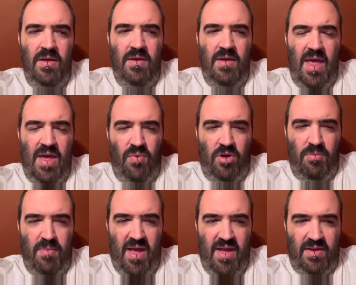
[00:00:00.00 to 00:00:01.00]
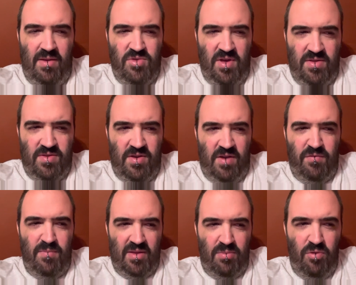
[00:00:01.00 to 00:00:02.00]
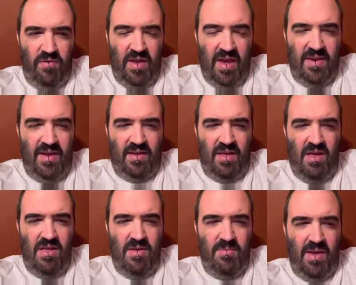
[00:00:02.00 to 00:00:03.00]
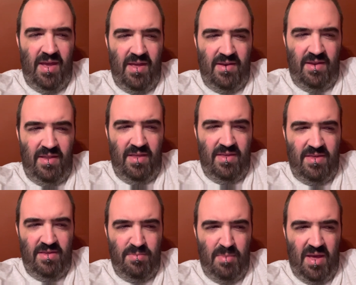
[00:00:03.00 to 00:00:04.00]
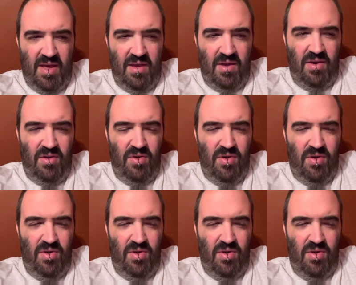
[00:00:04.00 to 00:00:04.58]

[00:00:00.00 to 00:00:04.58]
Hey, welcome back. I'm John Stark from MacTheMovieGuy.com, and this is my